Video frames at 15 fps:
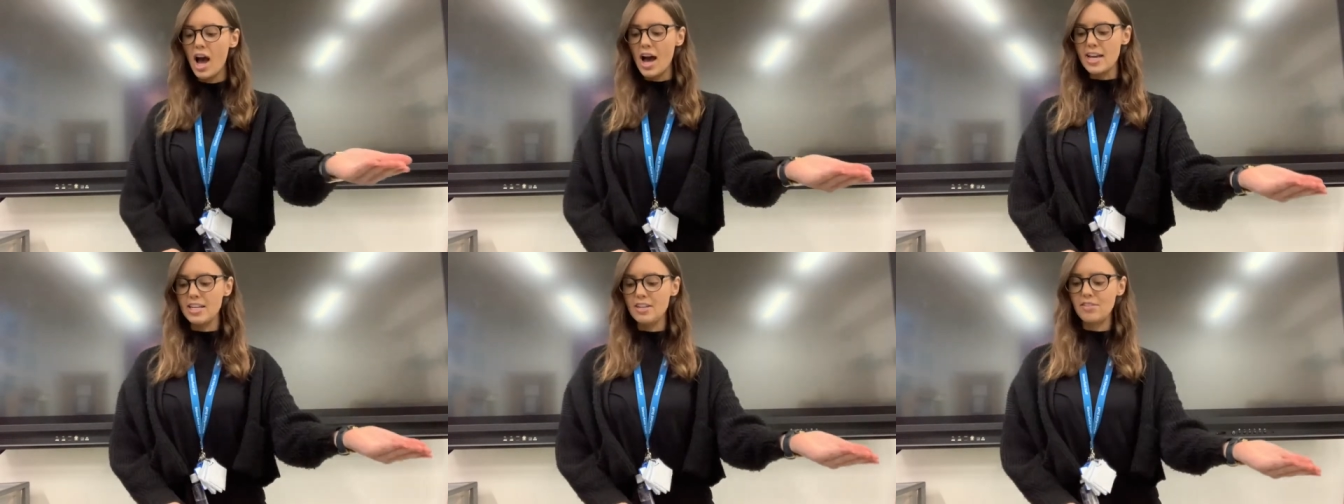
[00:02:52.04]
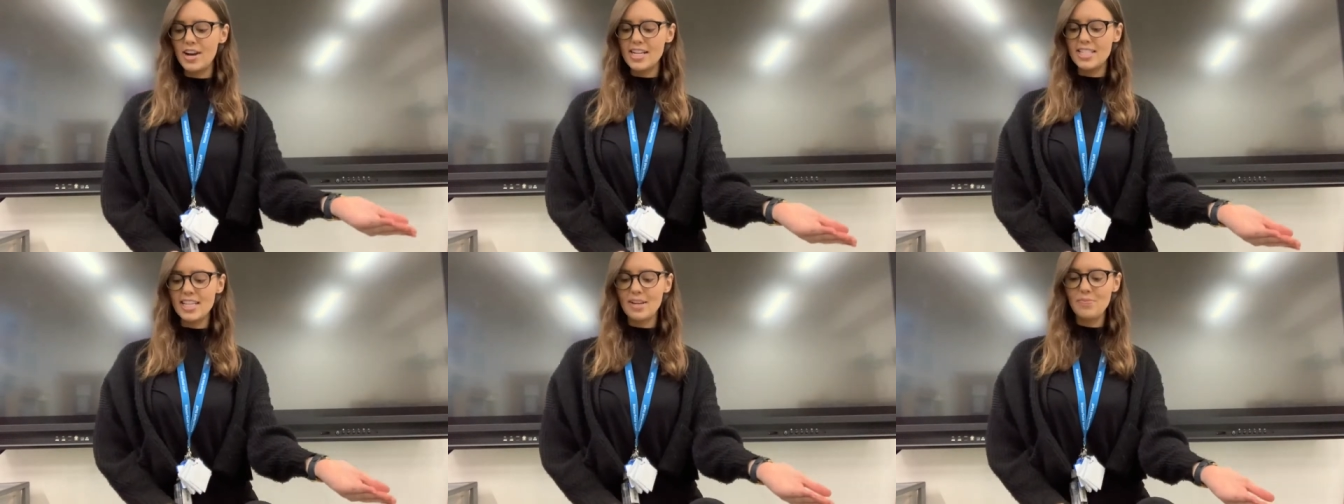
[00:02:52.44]
Are you
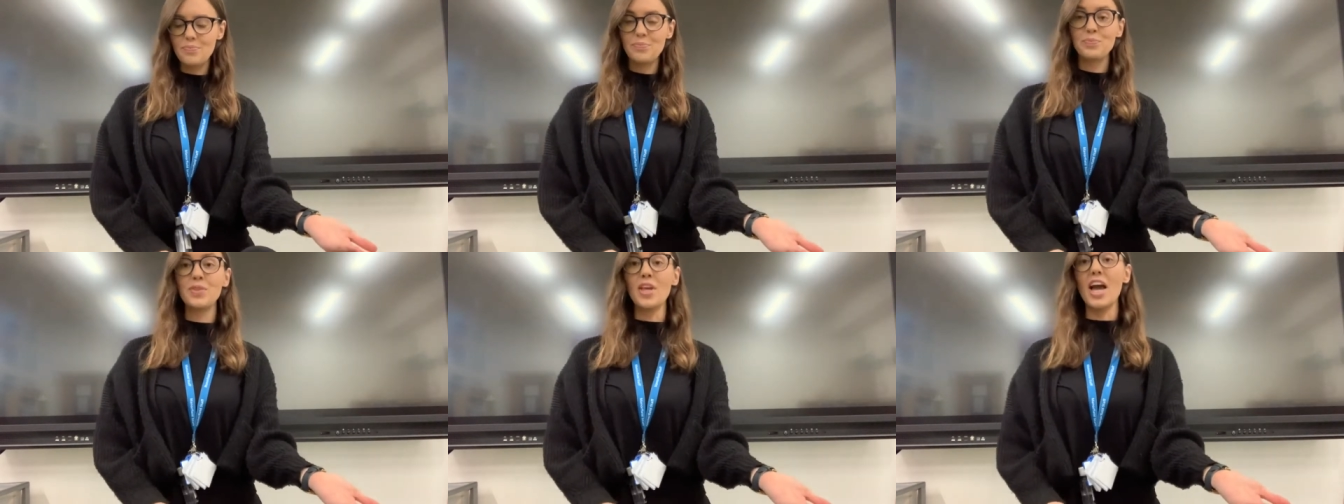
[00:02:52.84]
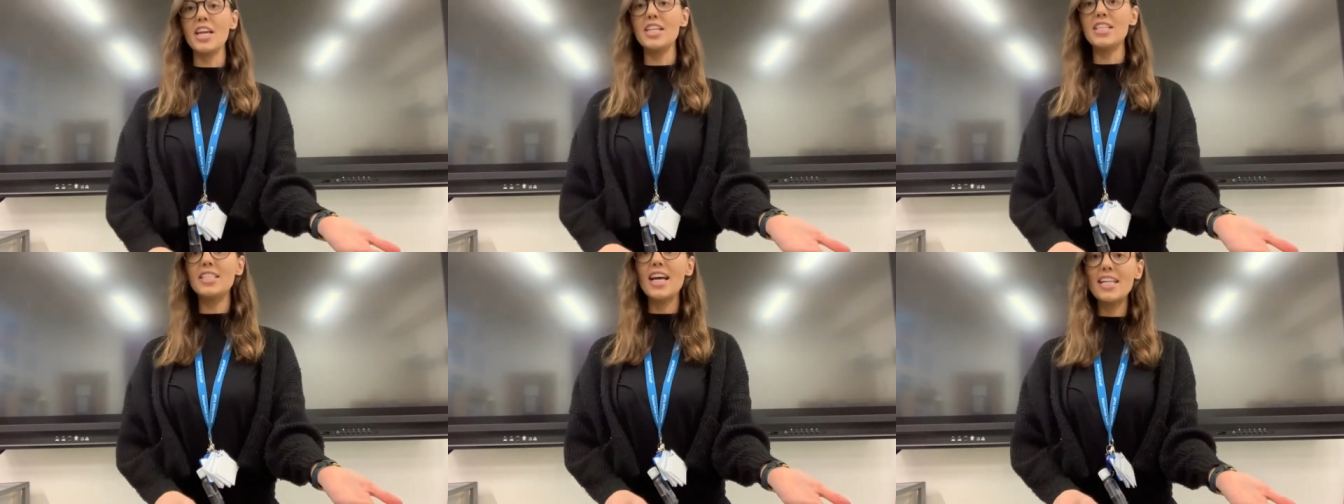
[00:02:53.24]
ready? Are
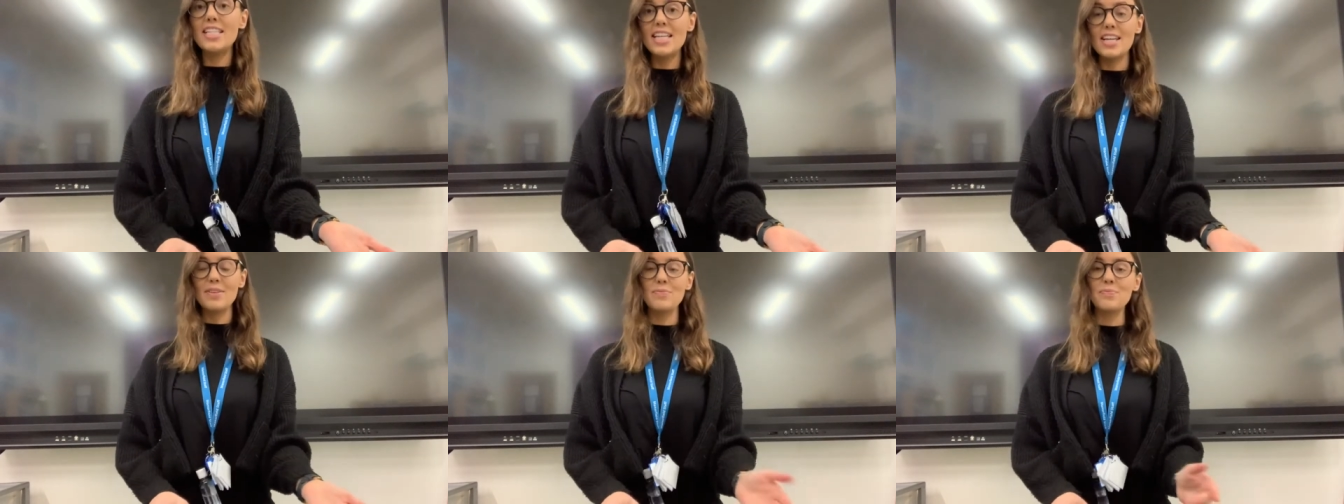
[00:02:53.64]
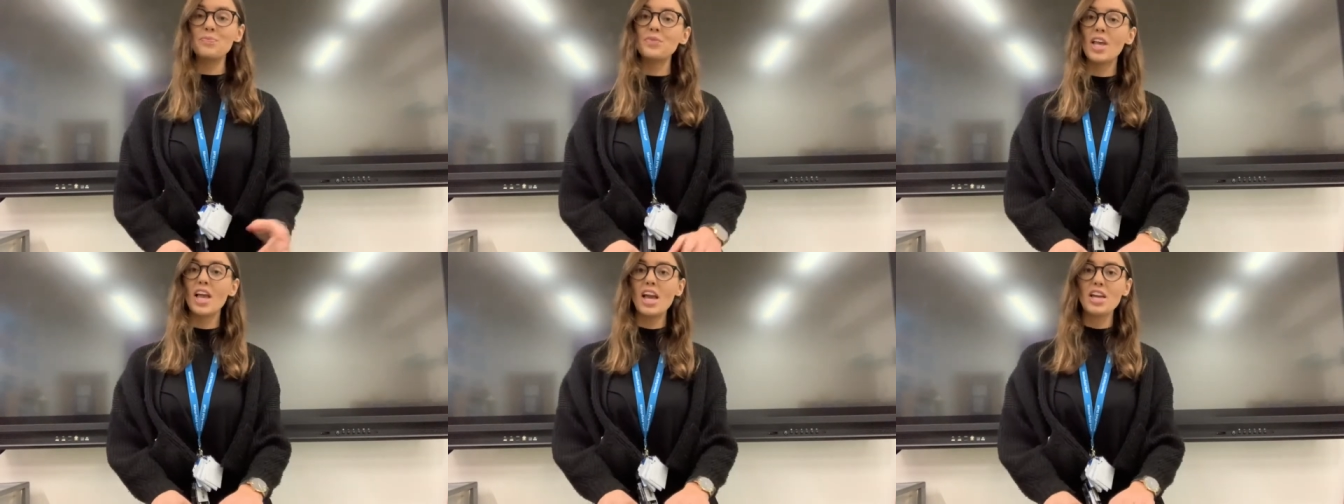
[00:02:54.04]
you steady?
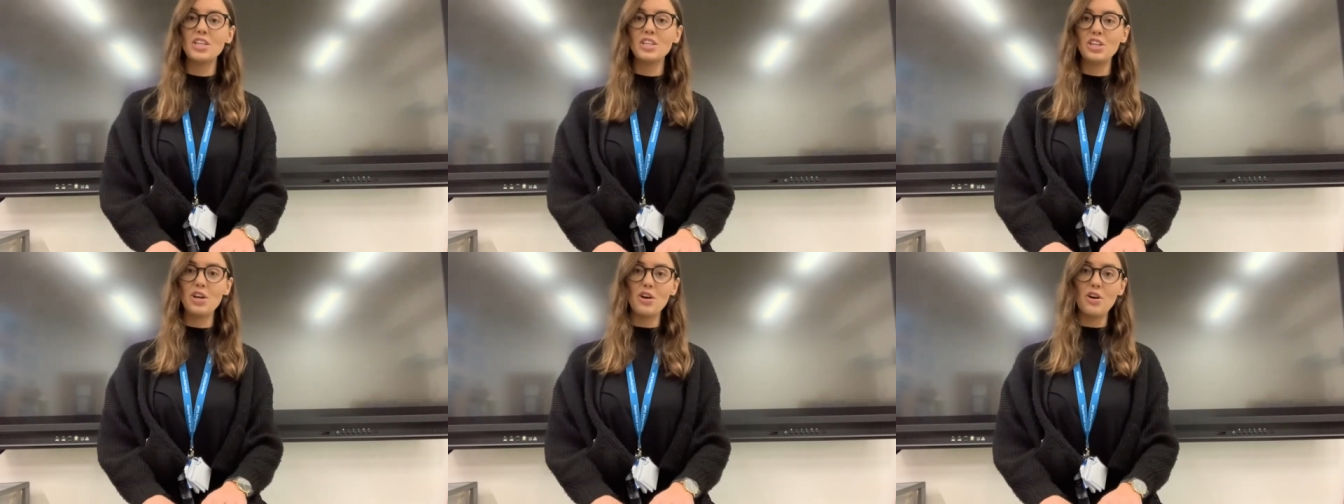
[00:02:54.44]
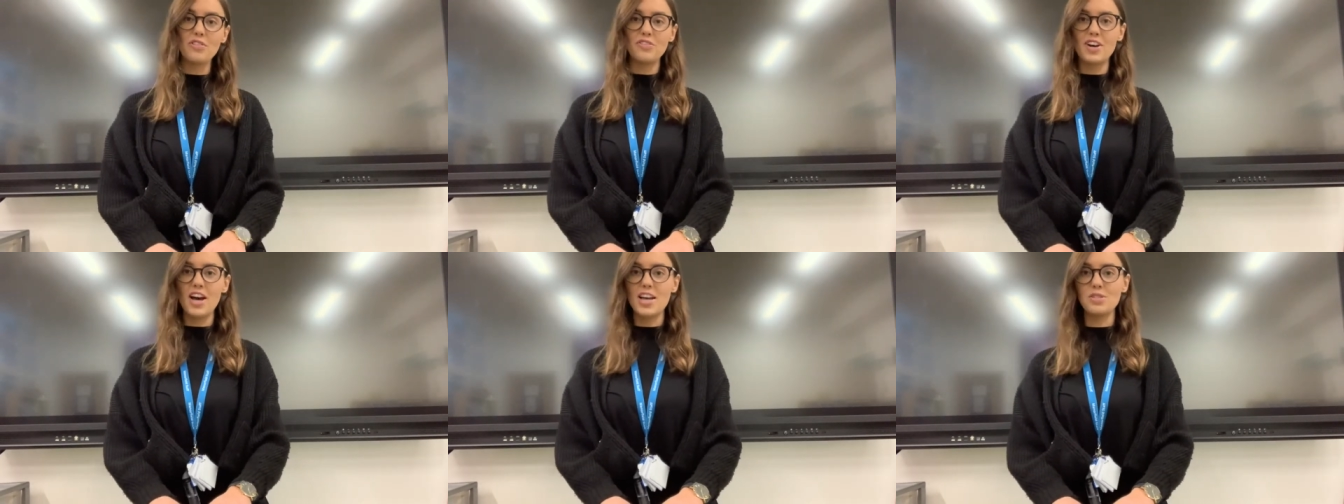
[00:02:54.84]
Your
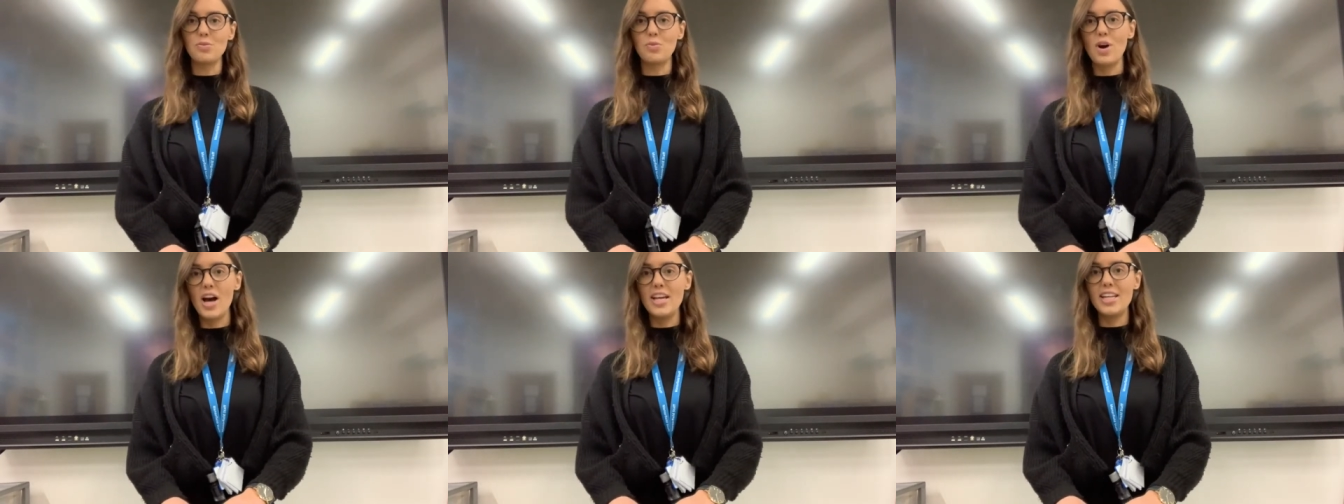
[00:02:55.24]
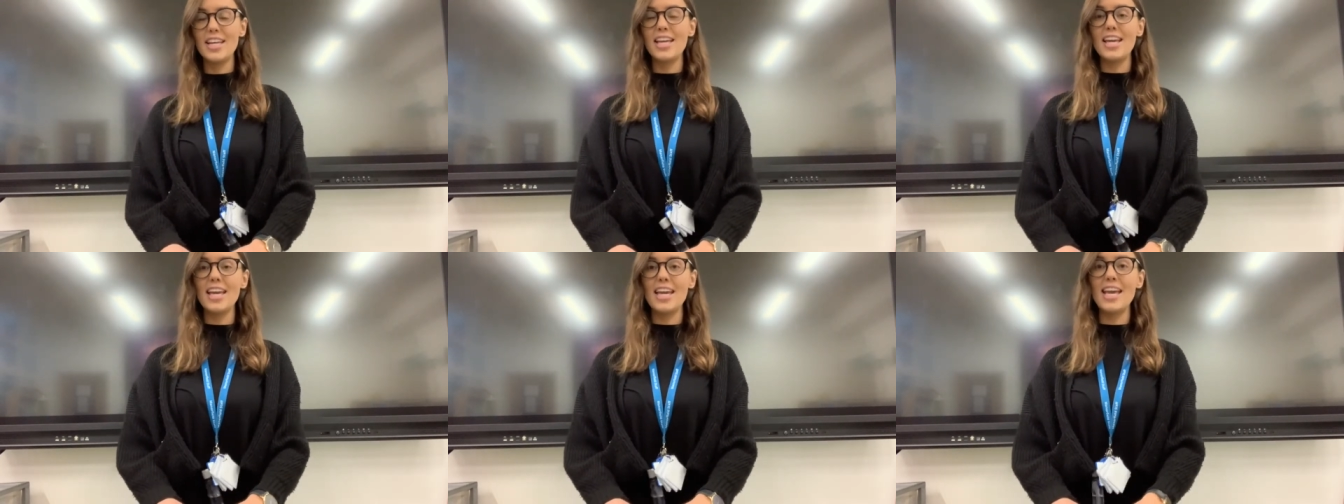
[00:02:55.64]
first word
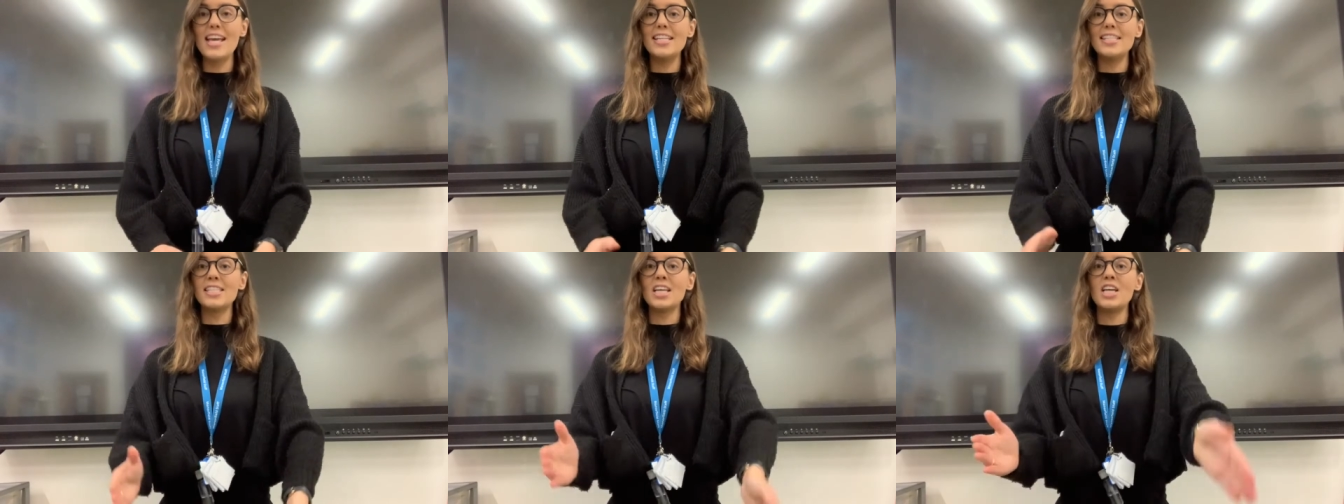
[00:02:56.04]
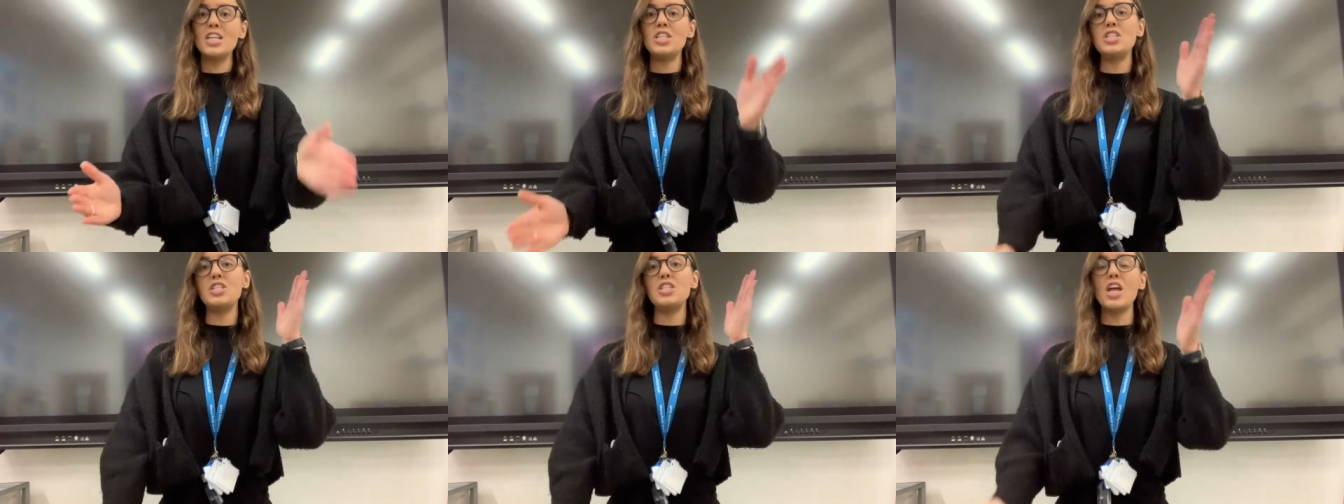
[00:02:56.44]
is
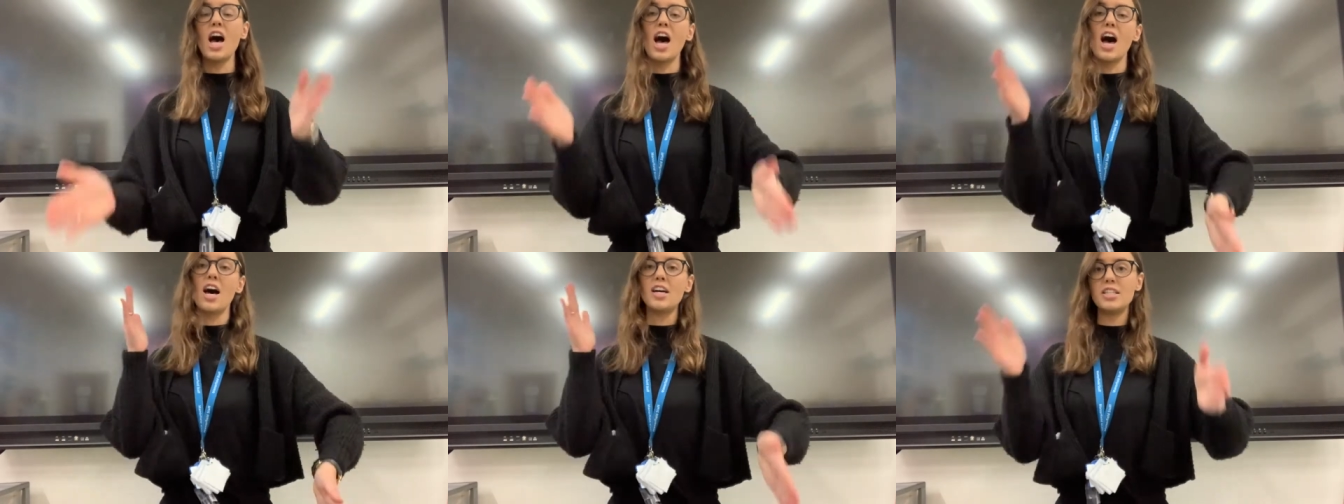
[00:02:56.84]
nut.